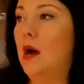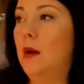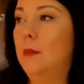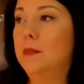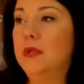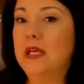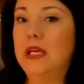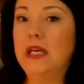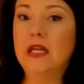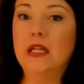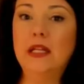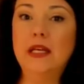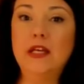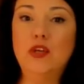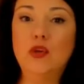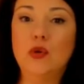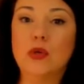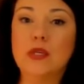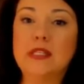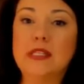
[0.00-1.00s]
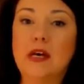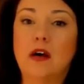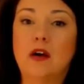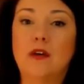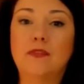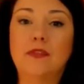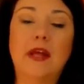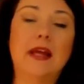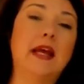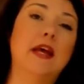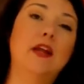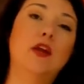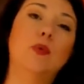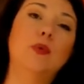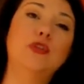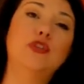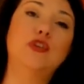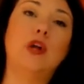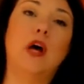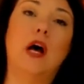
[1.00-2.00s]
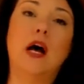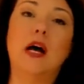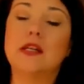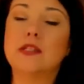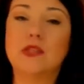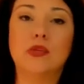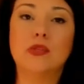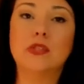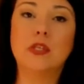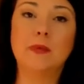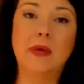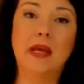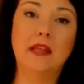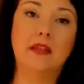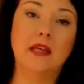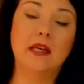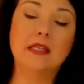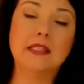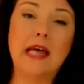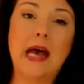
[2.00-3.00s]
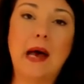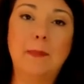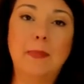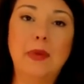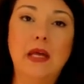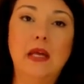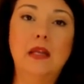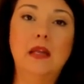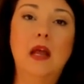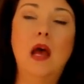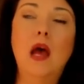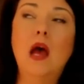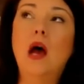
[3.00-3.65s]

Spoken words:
killing yourself. Like, I don't want you to hustle to make things happen.